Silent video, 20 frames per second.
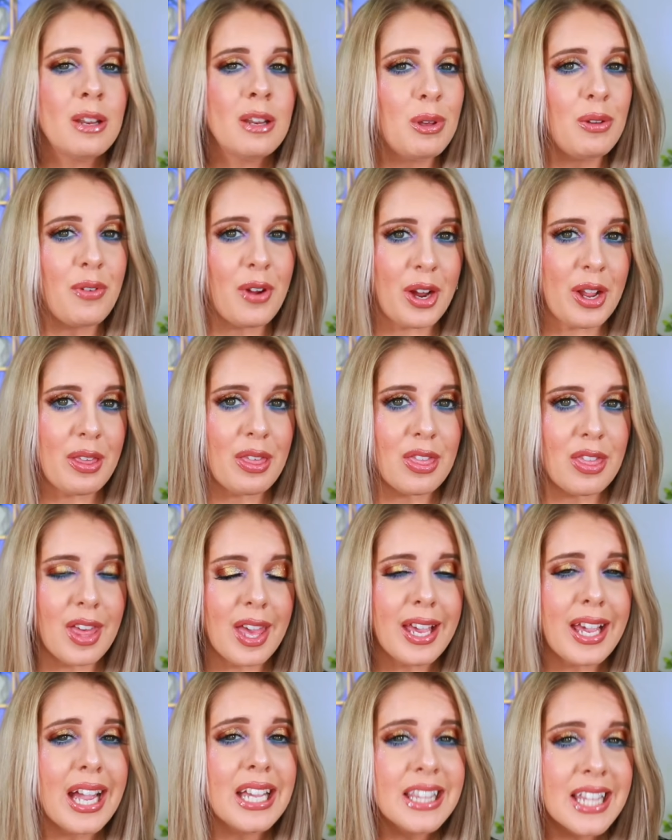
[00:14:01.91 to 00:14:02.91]
be very
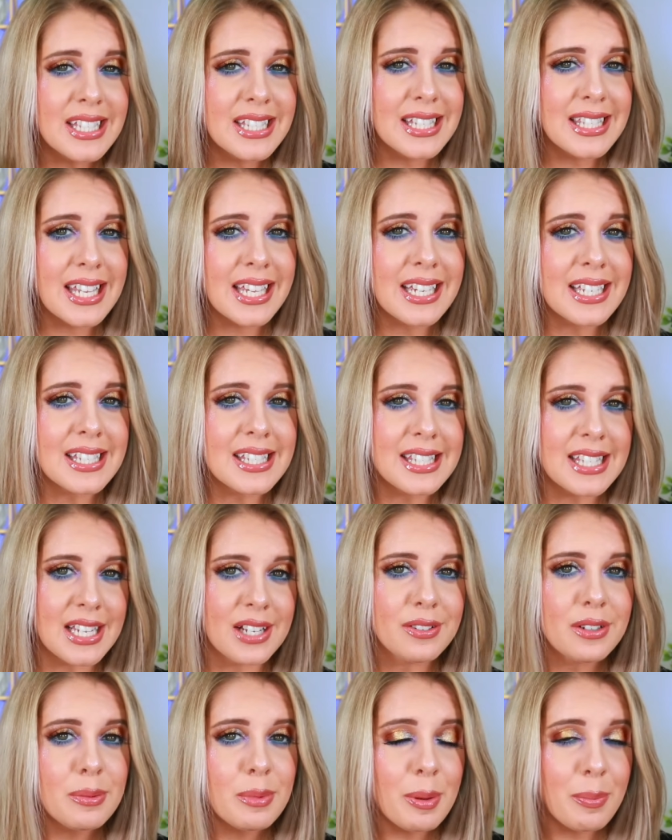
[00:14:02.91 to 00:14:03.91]
thick unless it's like a
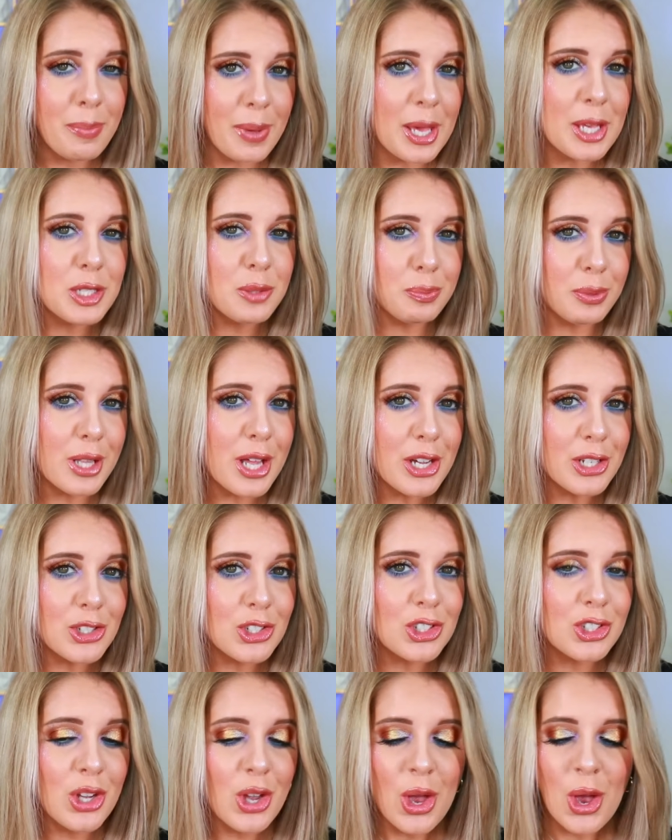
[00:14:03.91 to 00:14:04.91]
serum-based
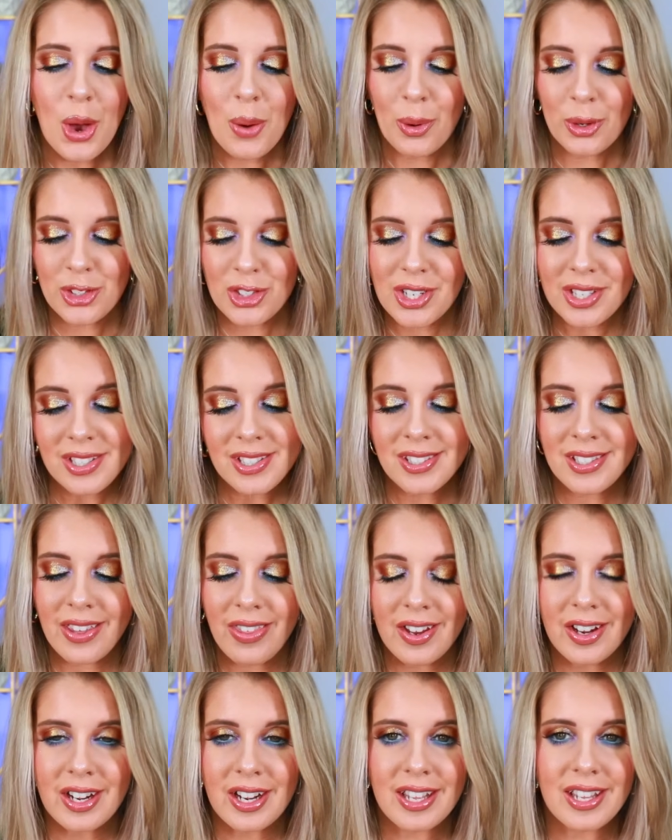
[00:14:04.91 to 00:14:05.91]
blush, which it doesn't say
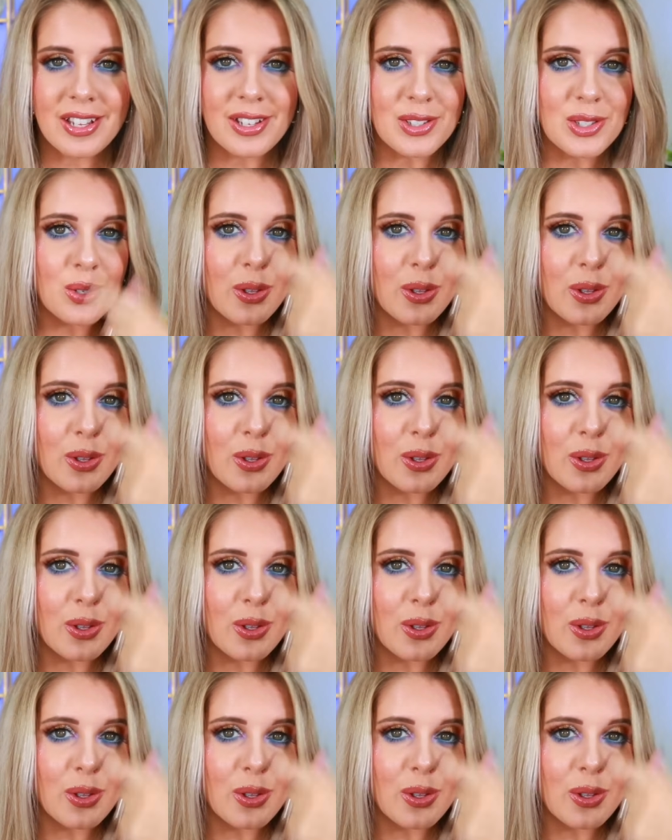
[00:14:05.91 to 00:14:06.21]
that it is.